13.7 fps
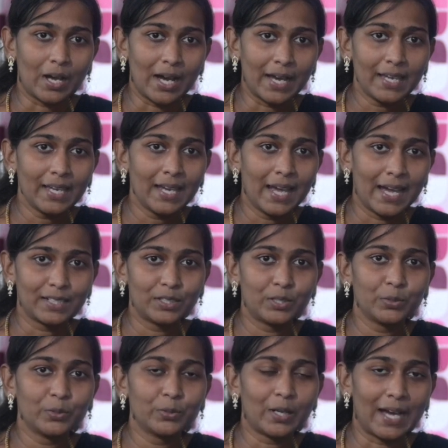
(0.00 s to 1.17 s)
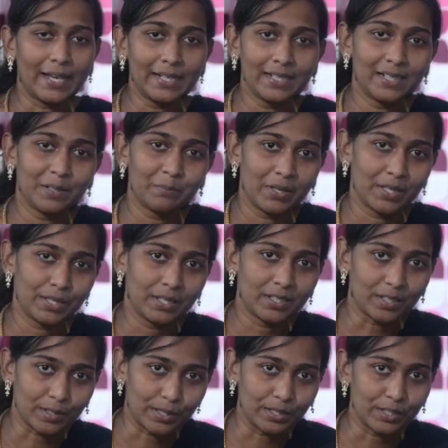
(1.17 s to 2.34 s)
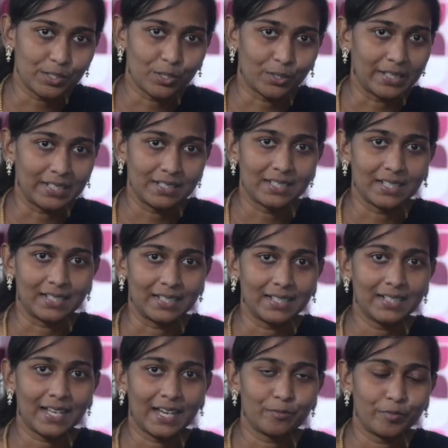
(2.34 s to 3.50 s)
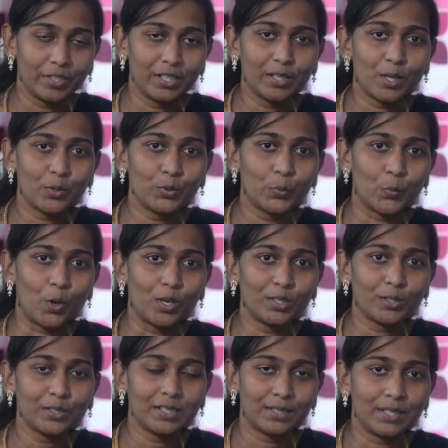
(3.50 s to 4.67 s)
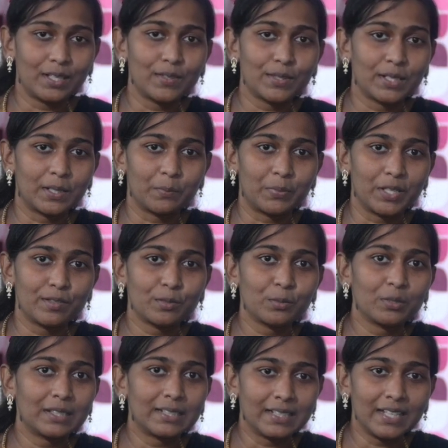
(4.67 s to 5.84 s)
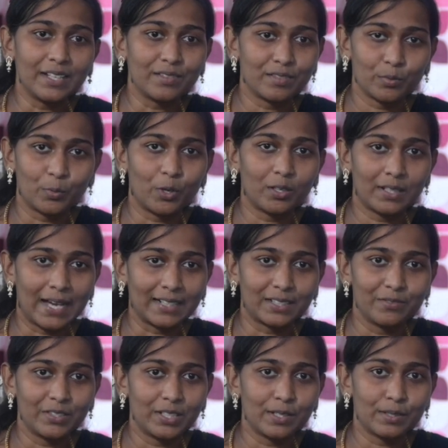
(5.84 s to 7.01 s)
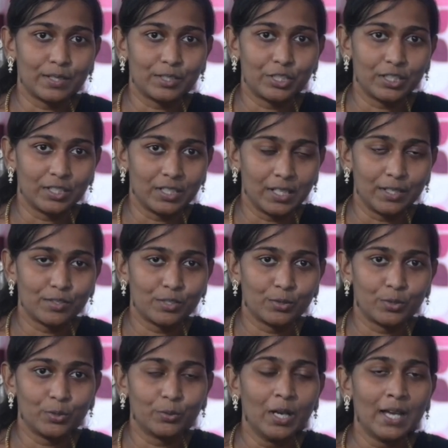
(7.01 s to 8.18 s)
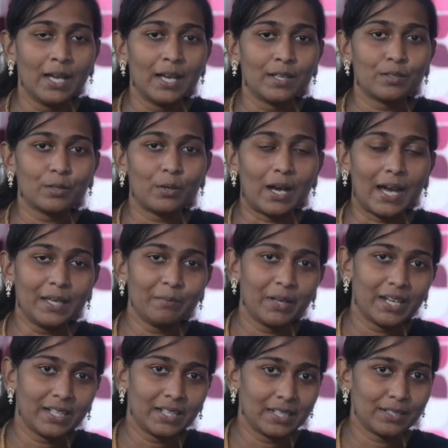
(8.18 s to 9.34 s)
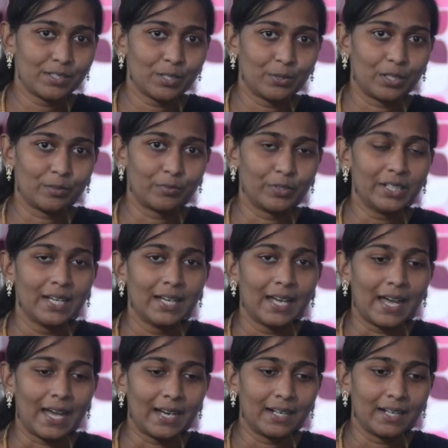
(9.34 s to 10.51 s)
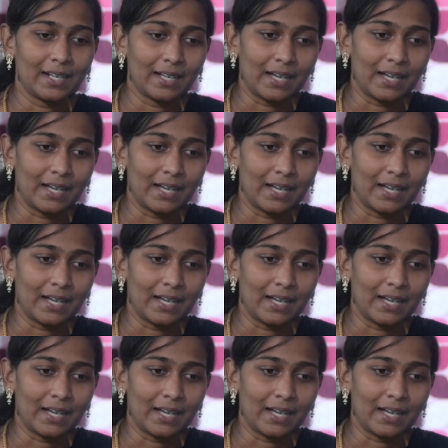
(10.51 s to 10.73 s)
I did a basic research on internet and figured out what are the things that a preschooler needs, what activities that she needs to do. So I made a list out of it, and